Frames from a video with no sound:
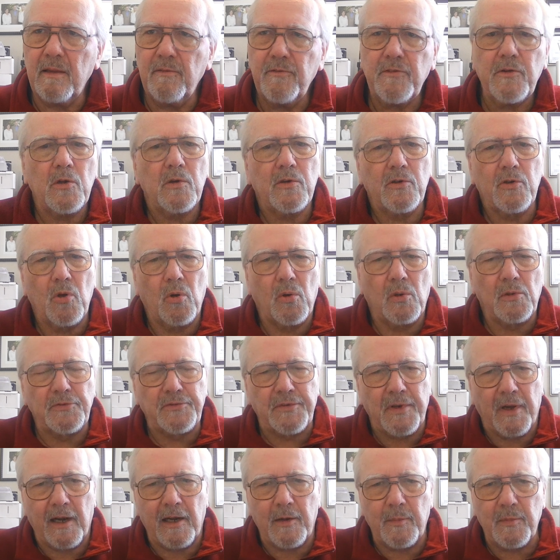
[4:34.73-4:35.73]
If you're an
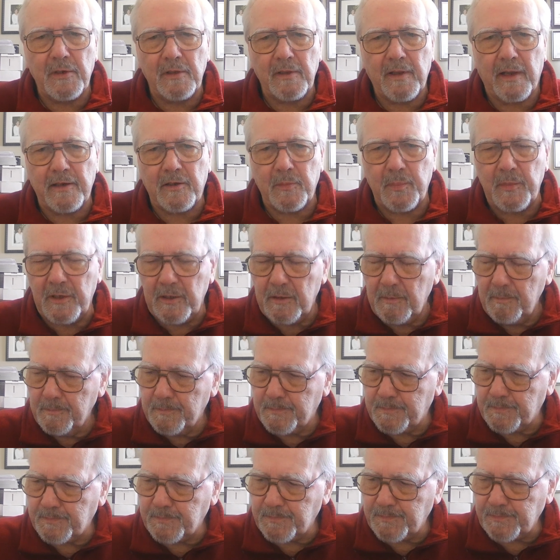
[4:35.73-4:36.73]
old timer like me,